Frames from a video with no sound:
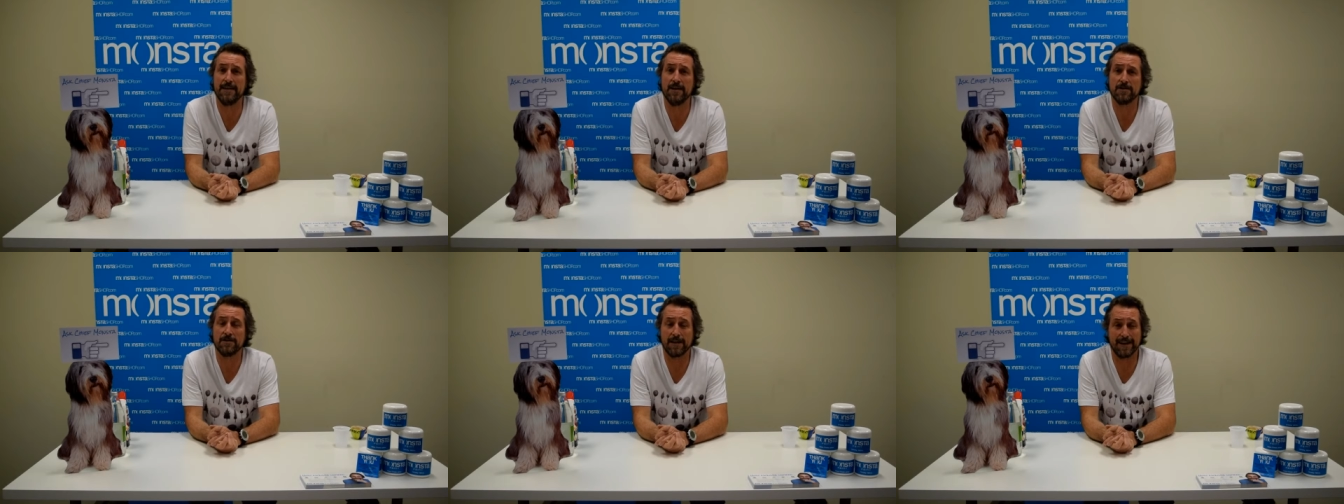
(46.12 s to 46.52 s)

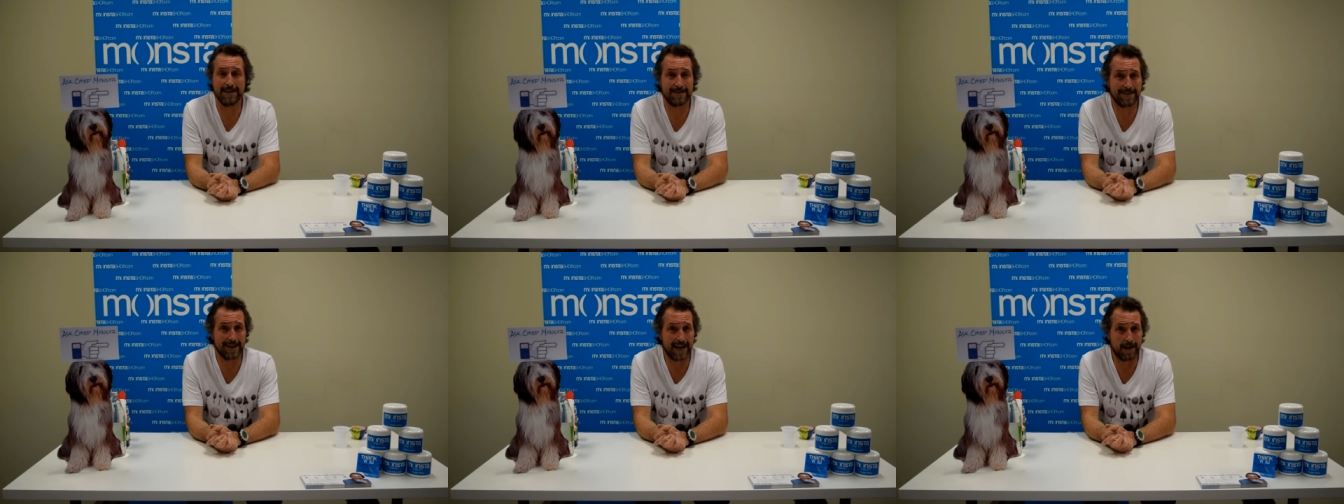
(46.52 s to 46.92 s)
So
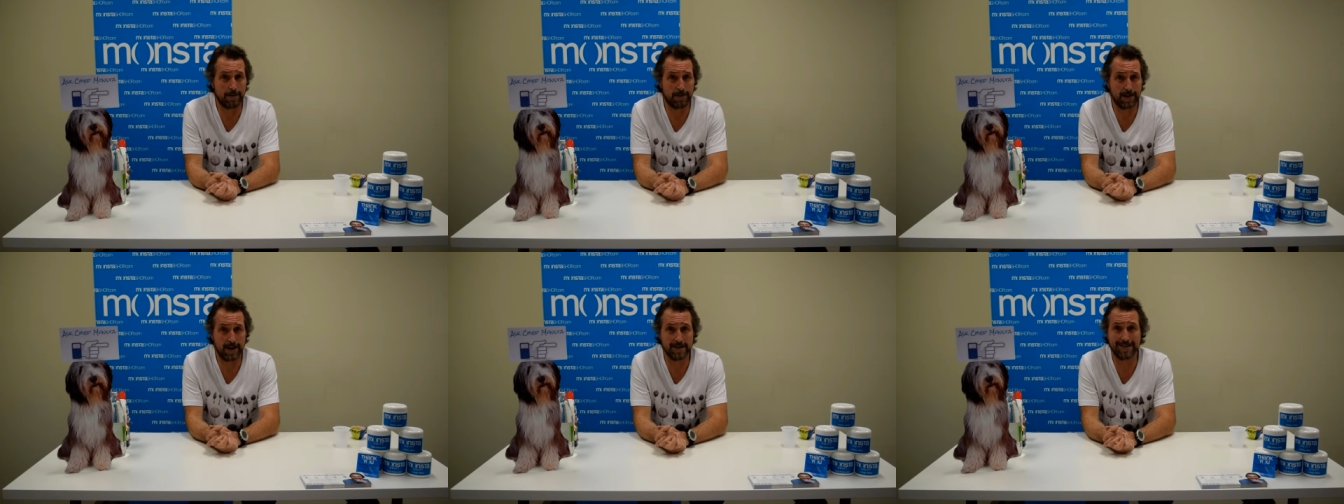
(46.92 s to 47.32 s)
let's start
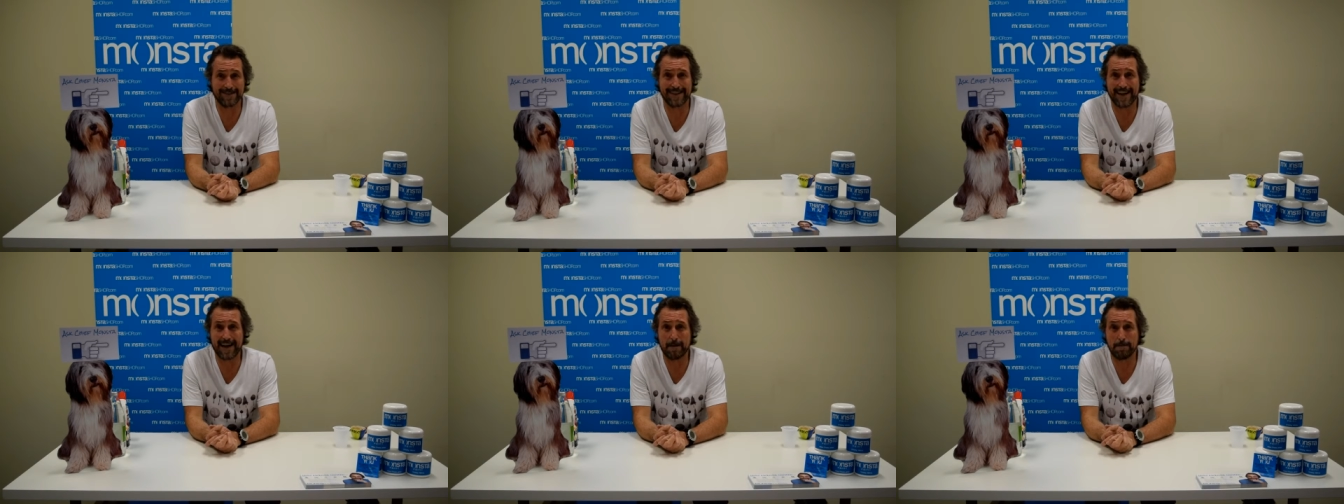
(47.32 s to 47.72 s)
with those because
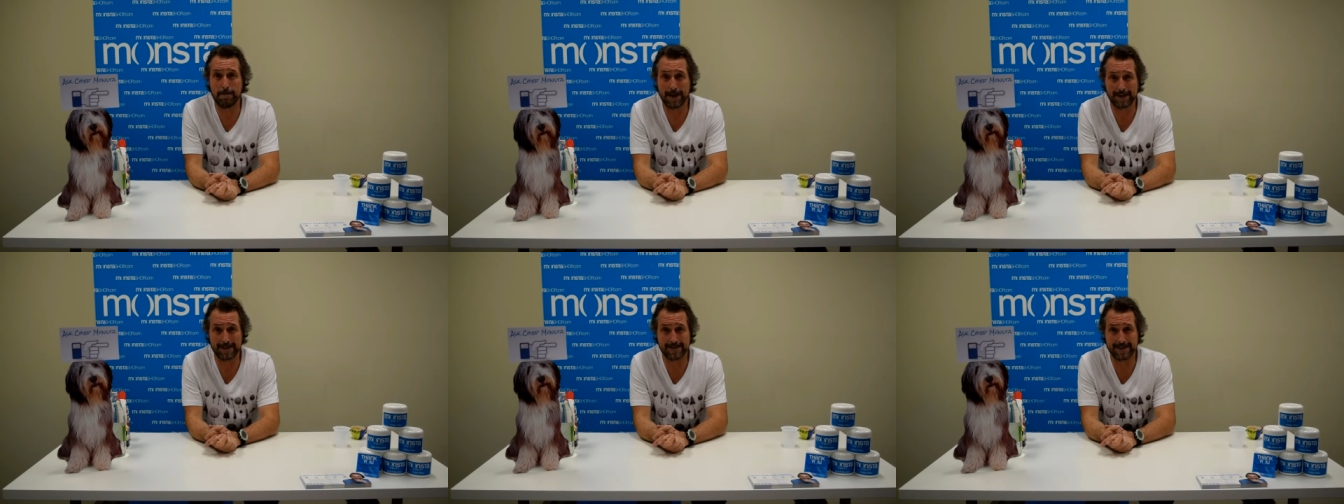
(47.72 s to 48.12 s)
they are
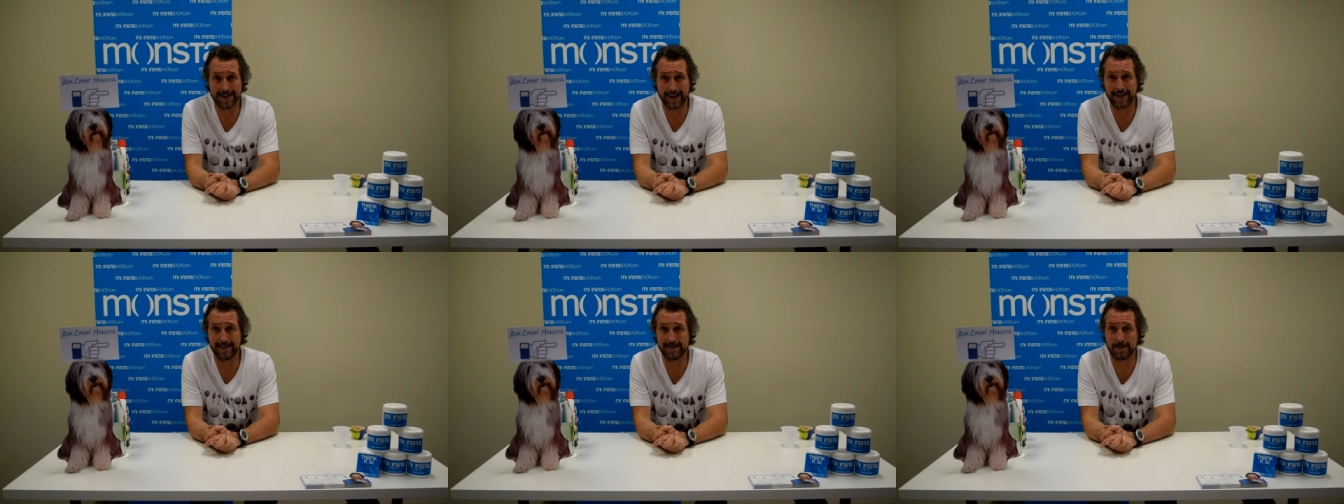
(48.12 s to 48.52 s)
bugger stains.